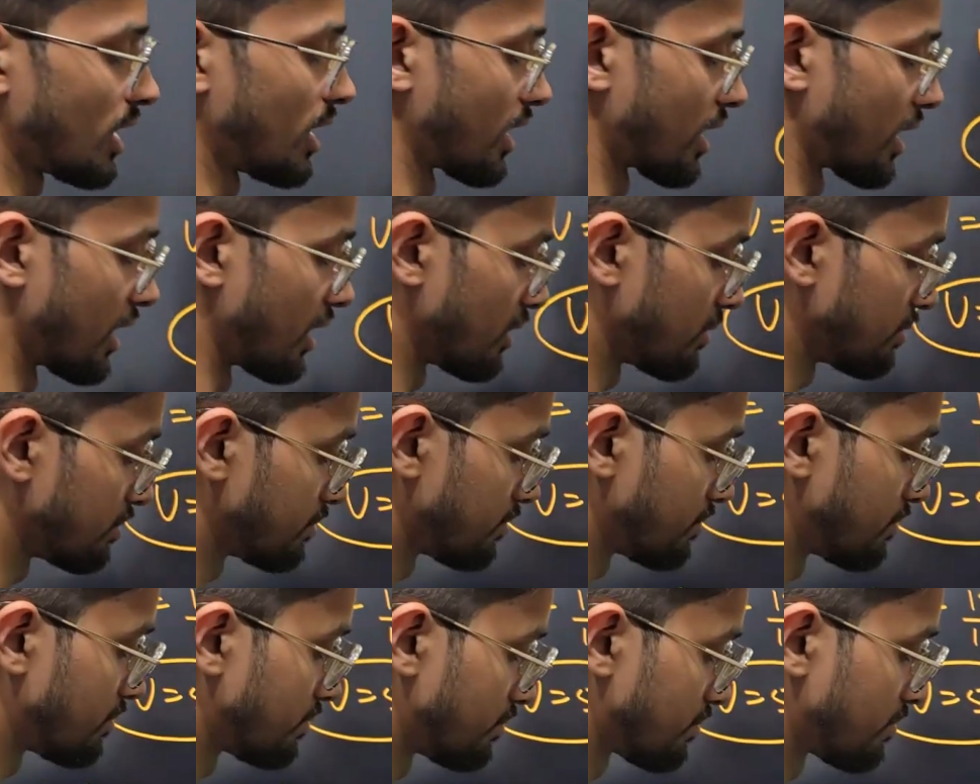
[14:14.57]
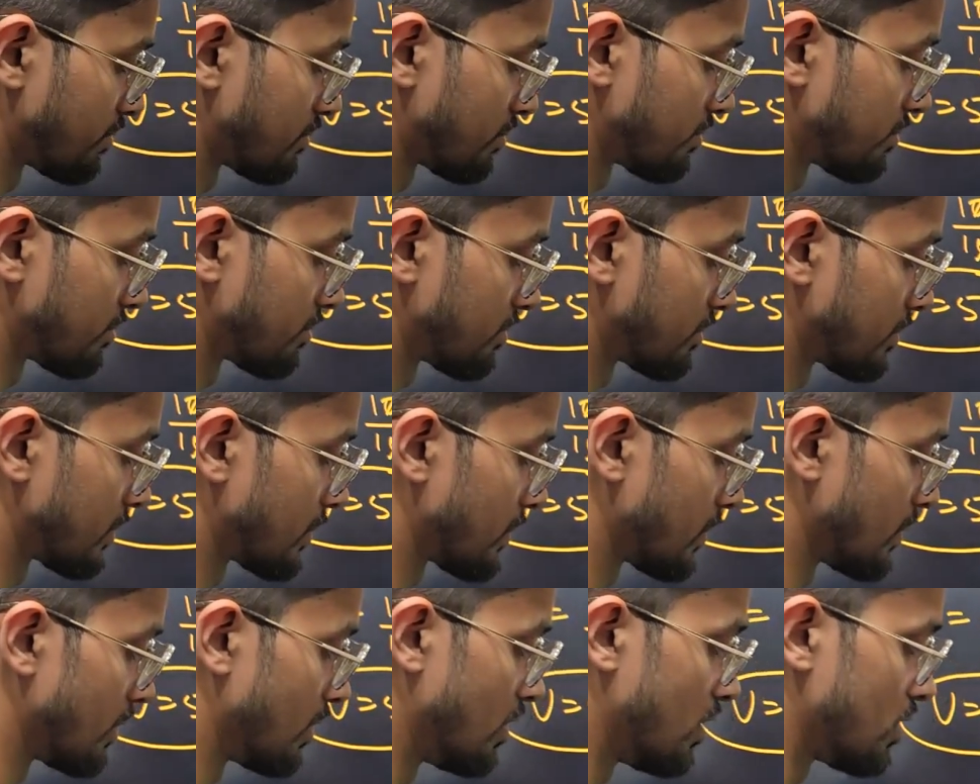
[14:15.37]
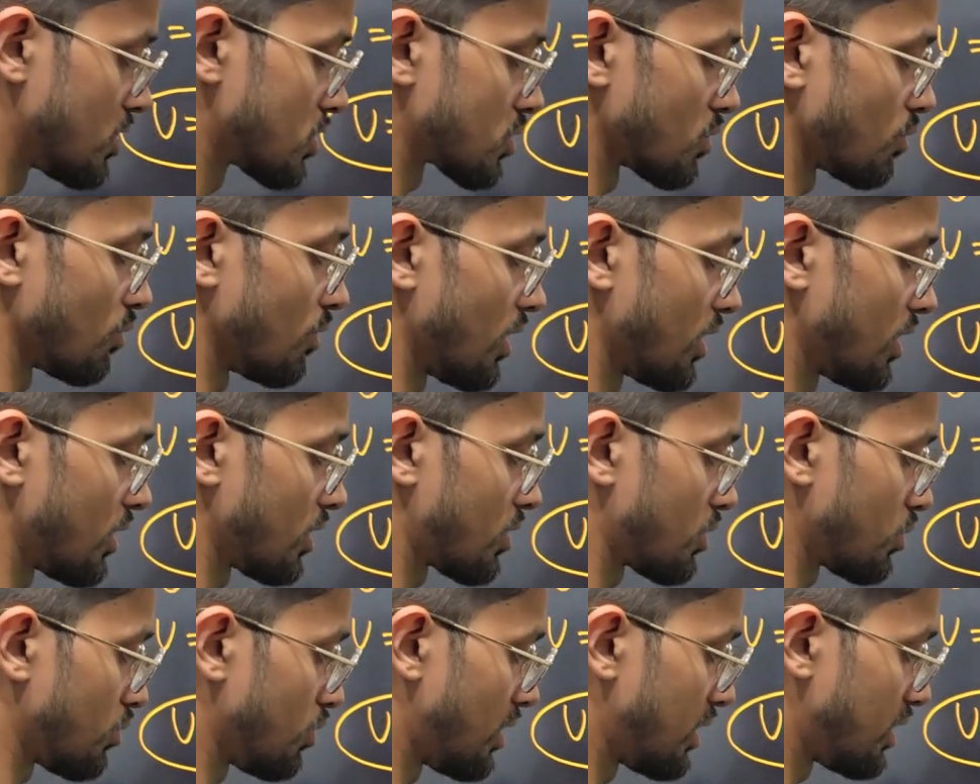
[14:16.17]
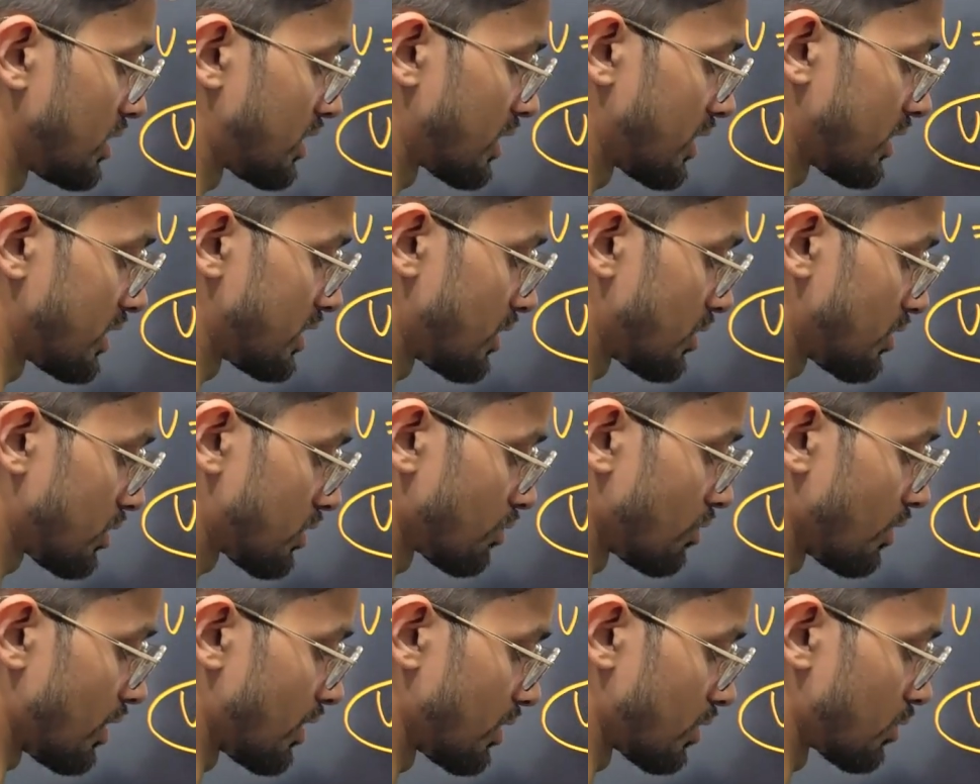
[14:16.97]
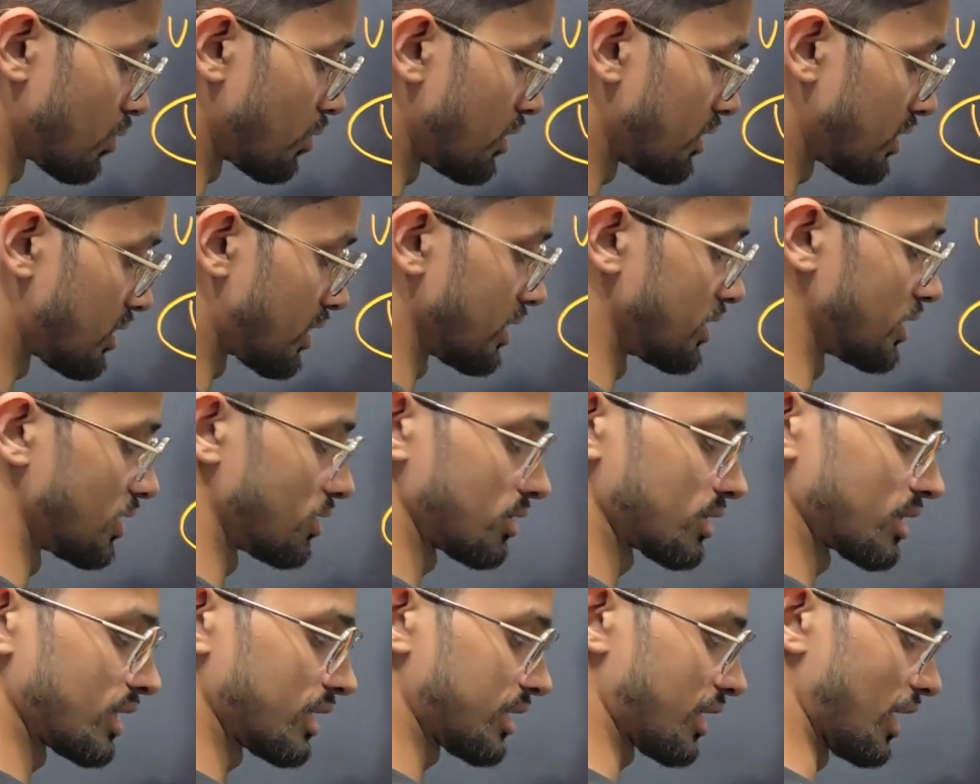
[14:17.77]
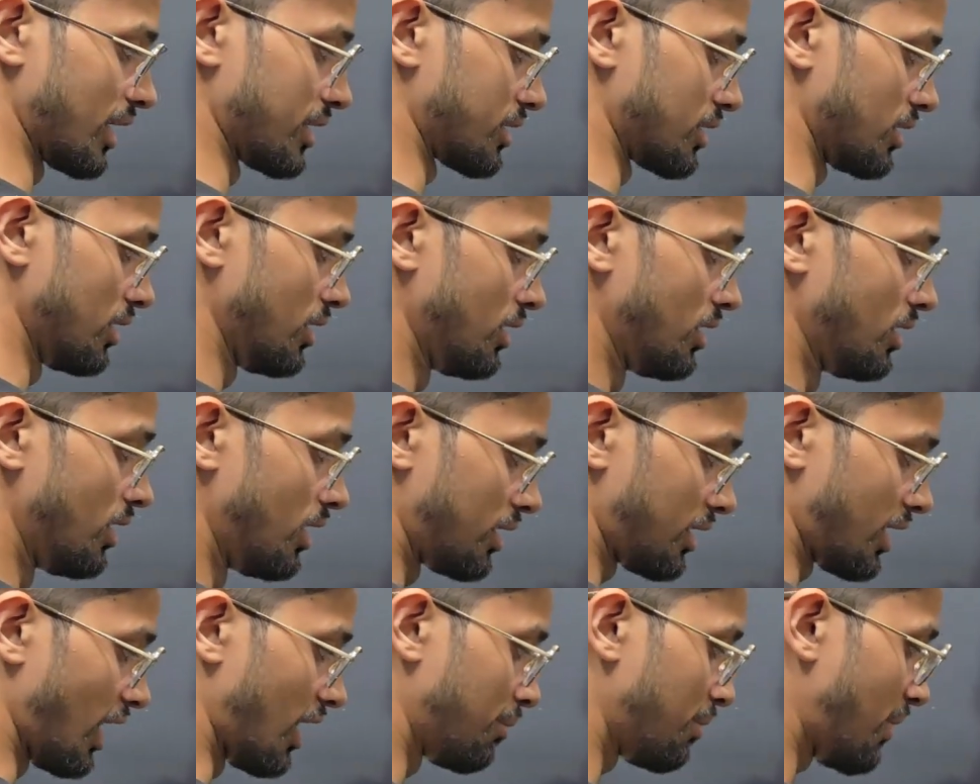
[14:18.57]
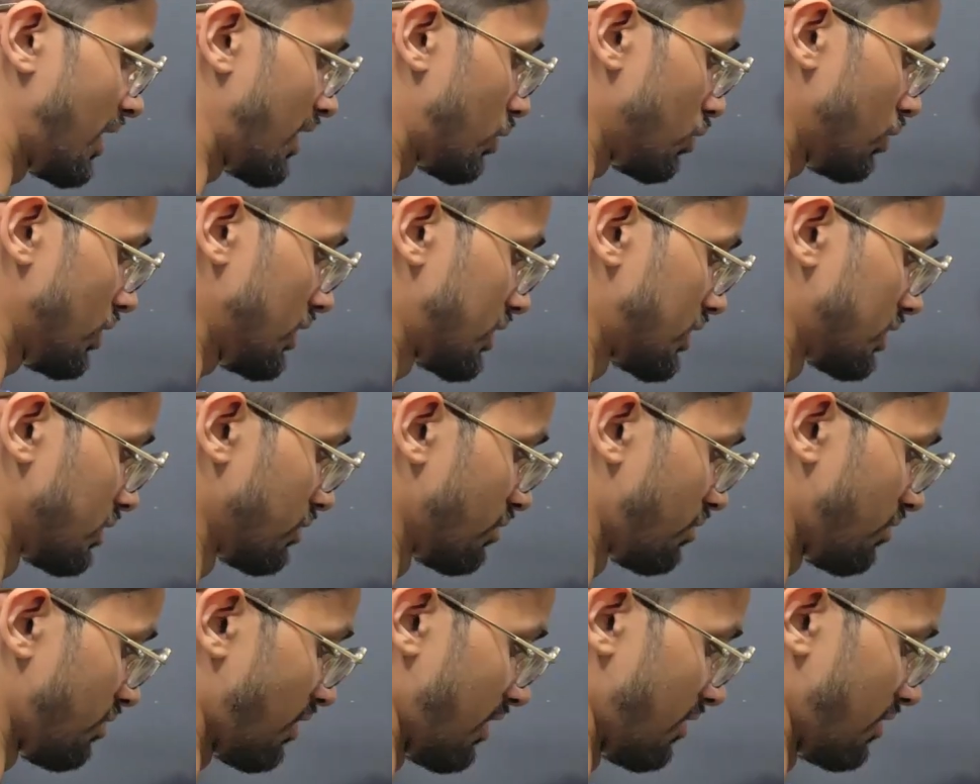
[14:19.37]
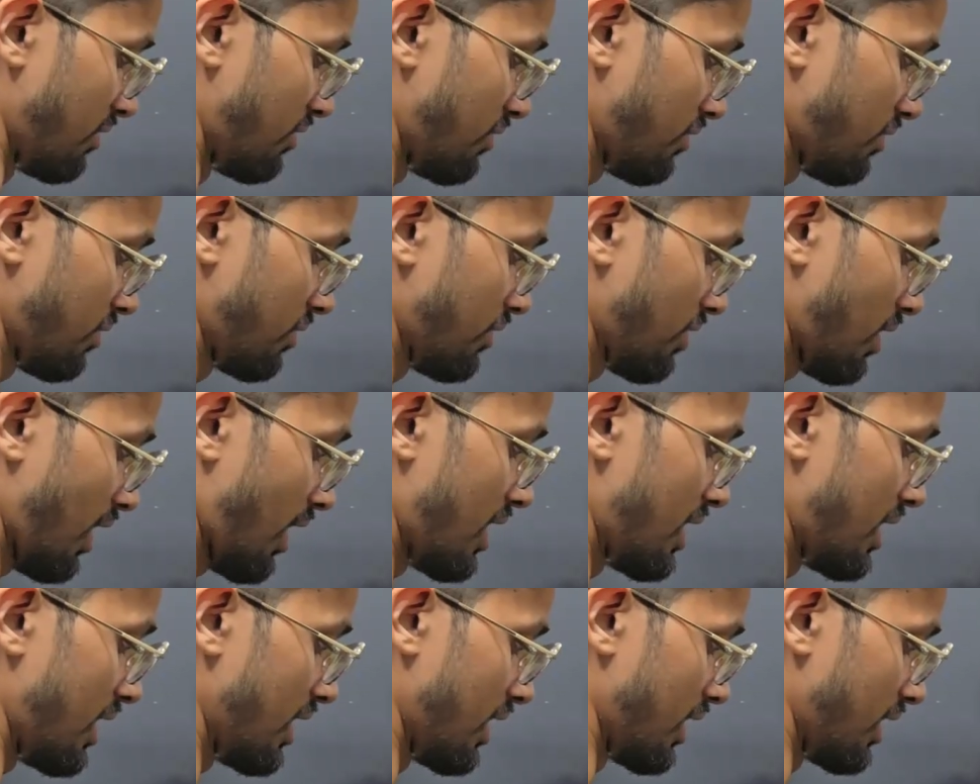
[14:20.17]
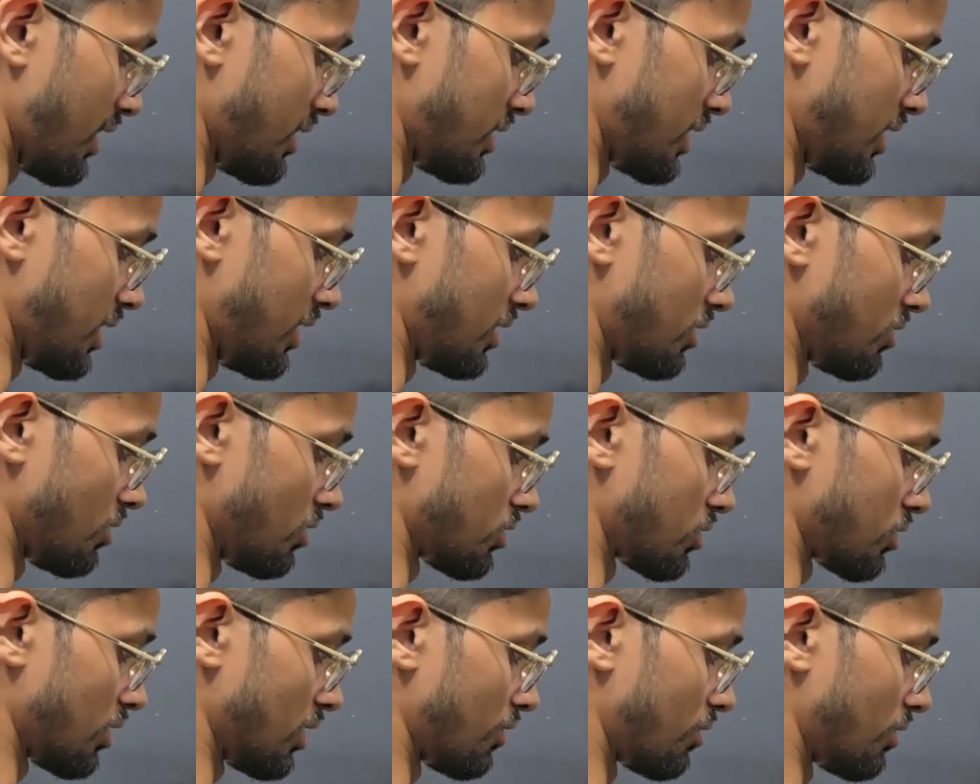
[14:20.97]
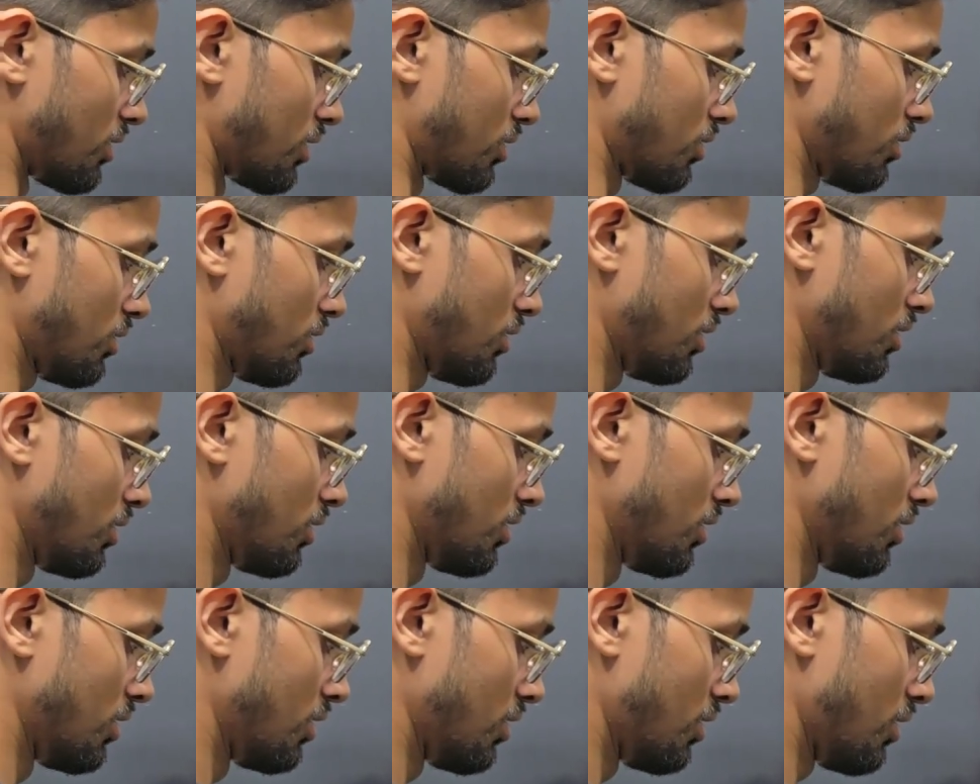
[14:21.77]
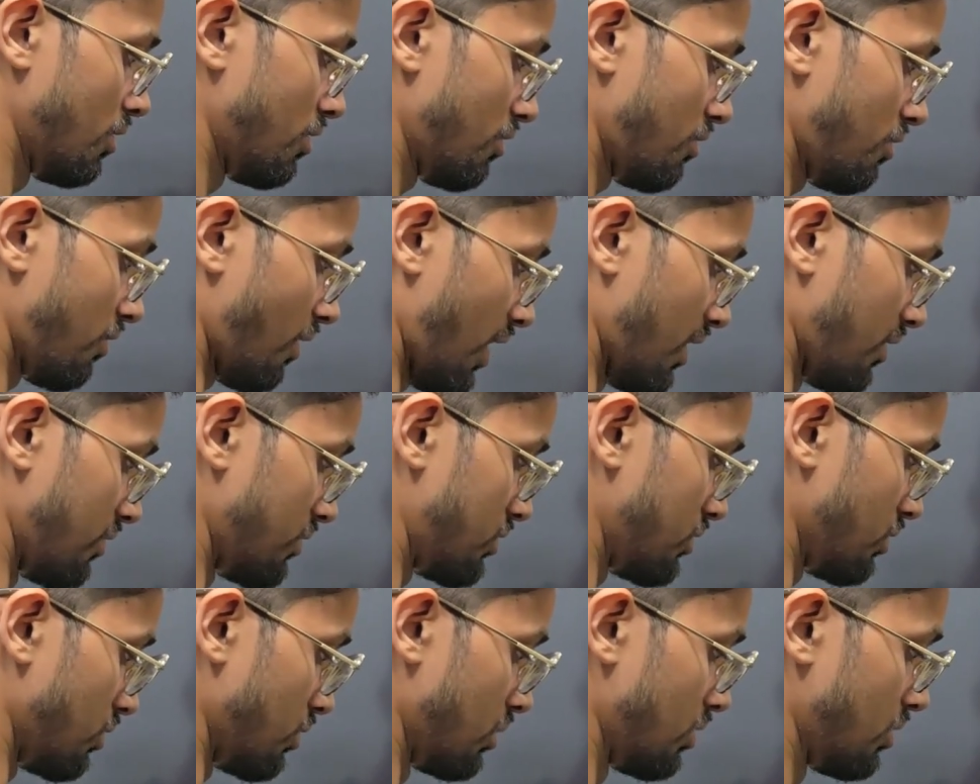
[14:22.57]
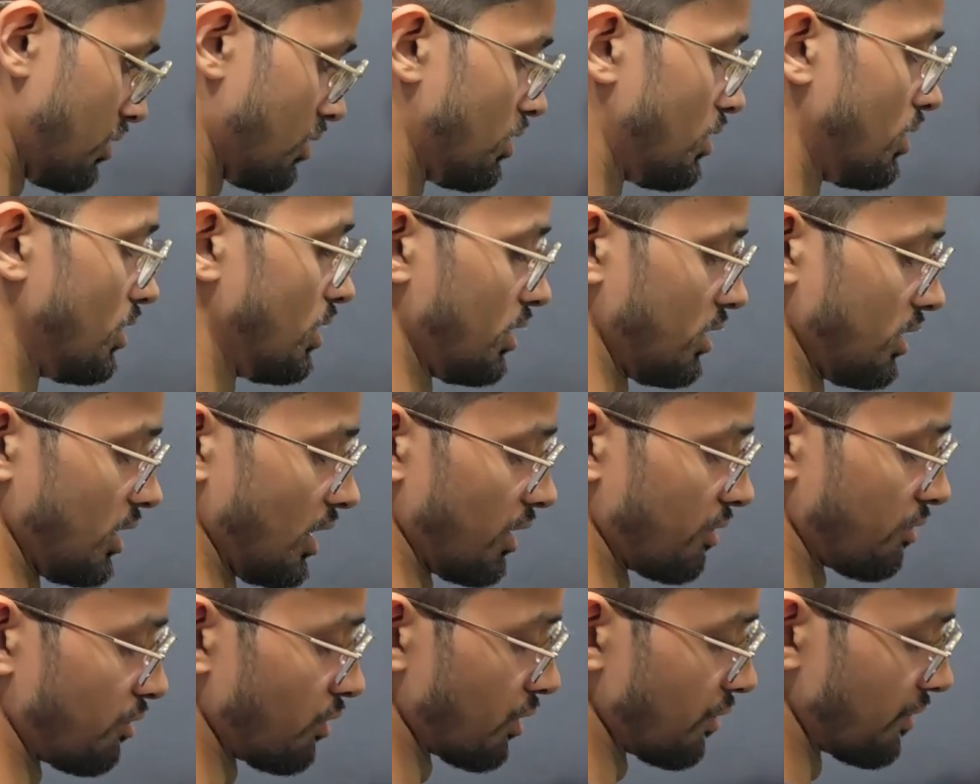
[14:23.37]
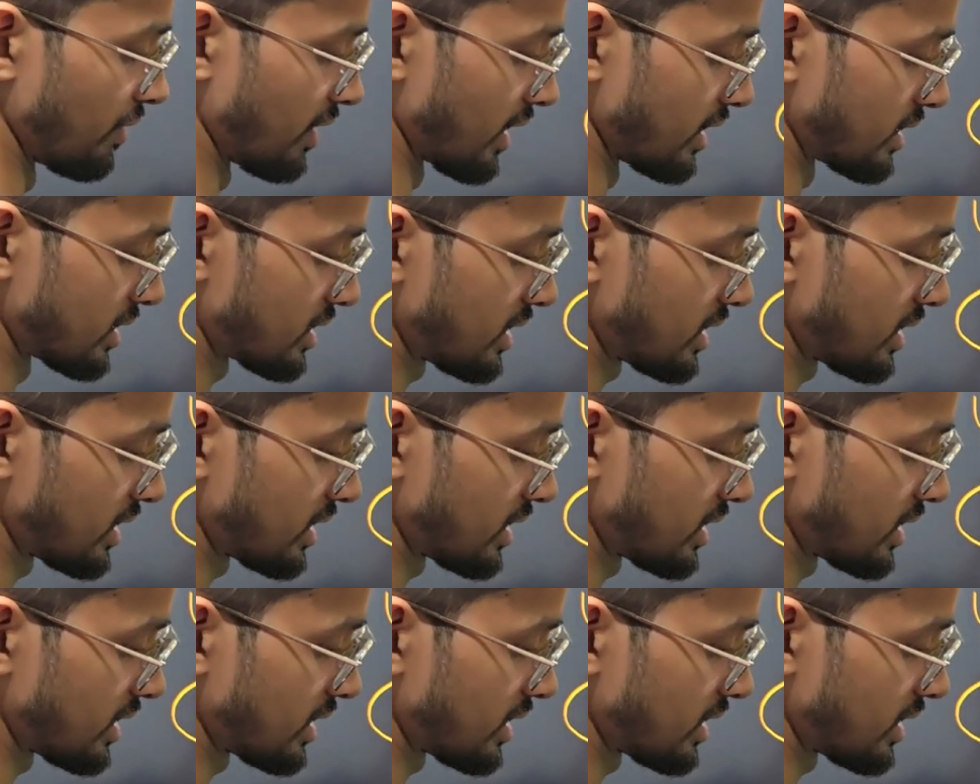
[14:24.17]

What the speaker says: 100. So 1, 2 and 3 zeros, 1, 2 and 3 zeros gets cancelled. 10 by 2 is 5. Kinetic energy is also equal to 5 joule. Therefore, we can